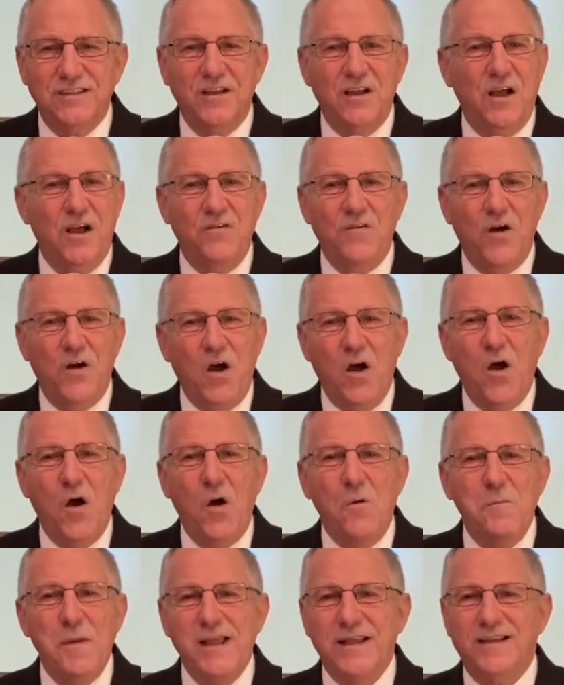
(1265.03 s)
of all
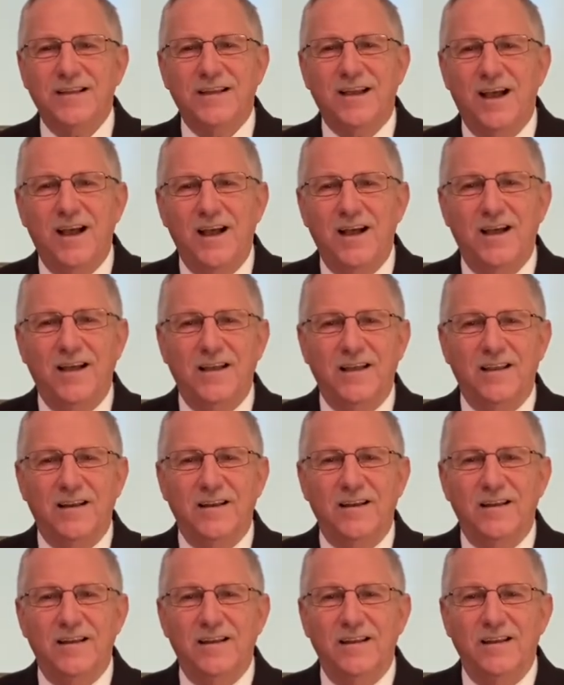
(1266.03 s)
mankind.
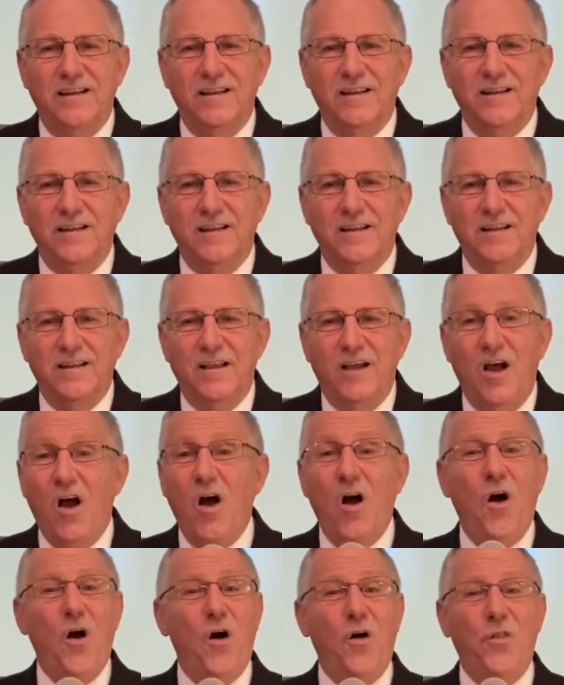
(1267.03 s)

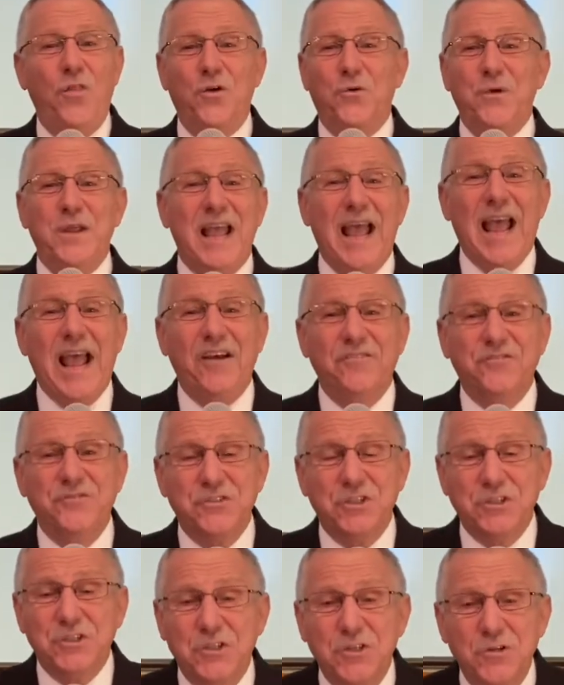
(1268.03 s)
All that we have to
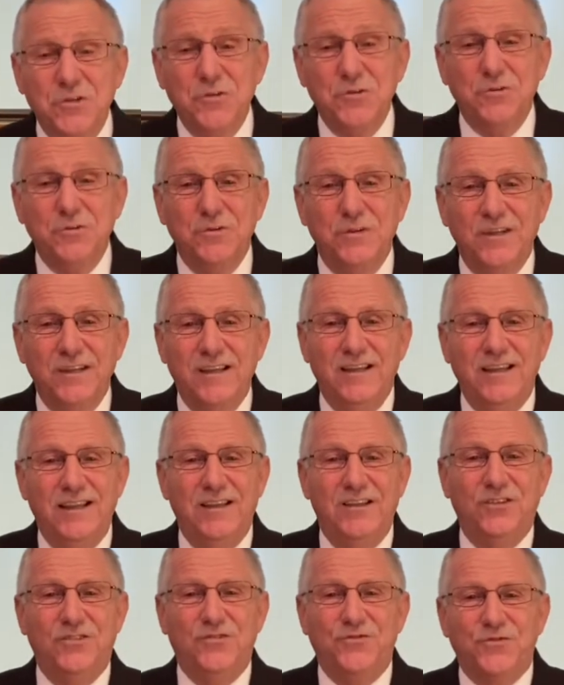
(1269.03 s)
do
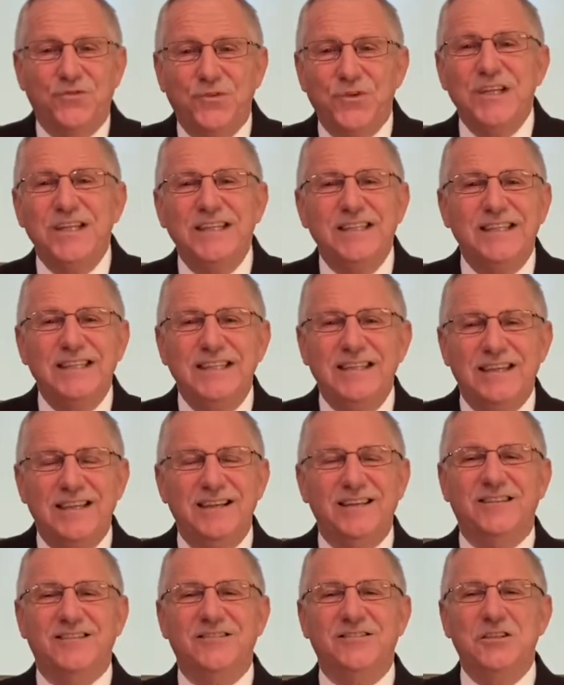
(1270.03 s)
is freely
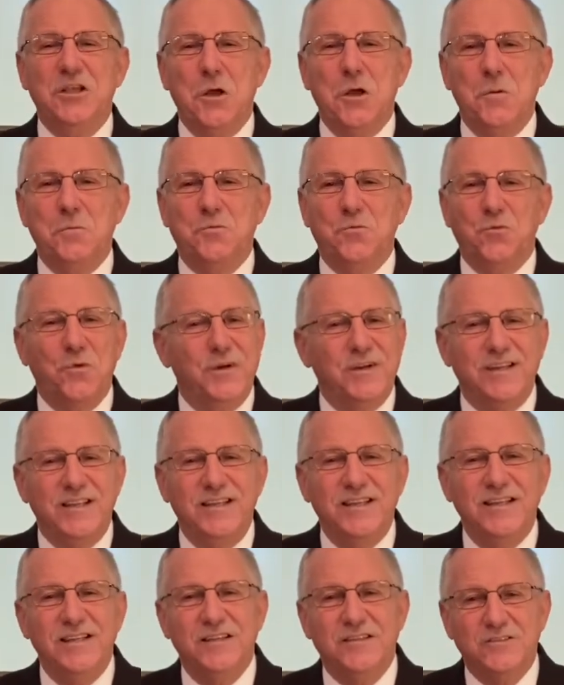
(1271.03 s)
accept what
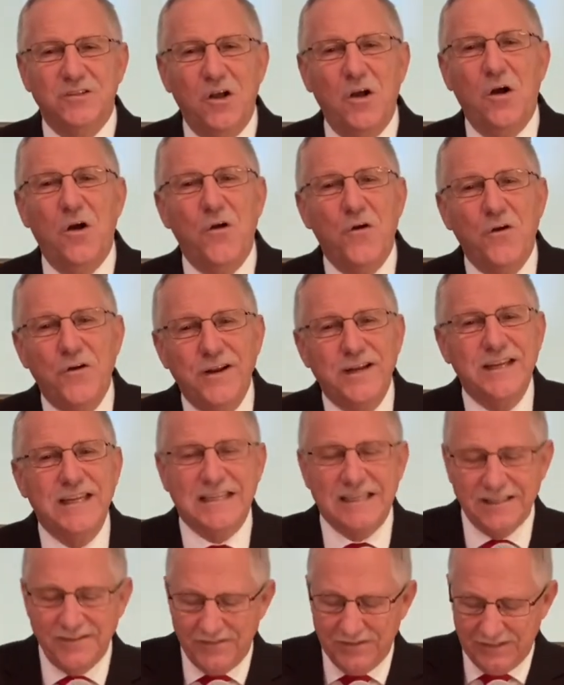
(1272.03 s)
he has already
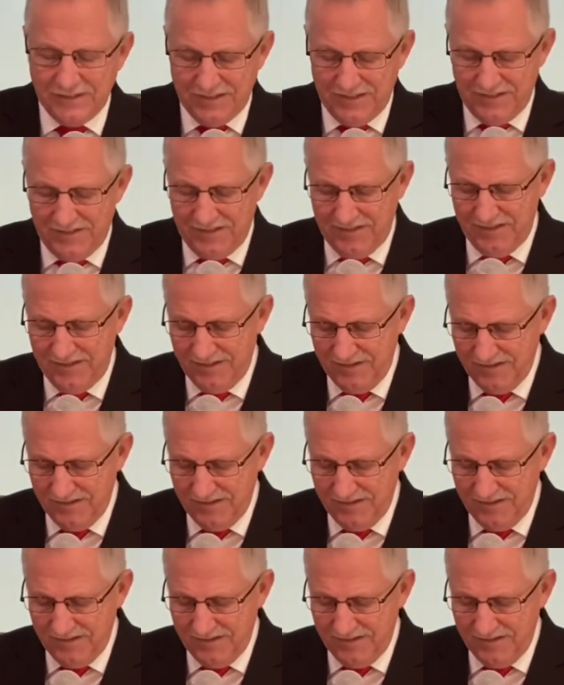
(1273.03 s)
given.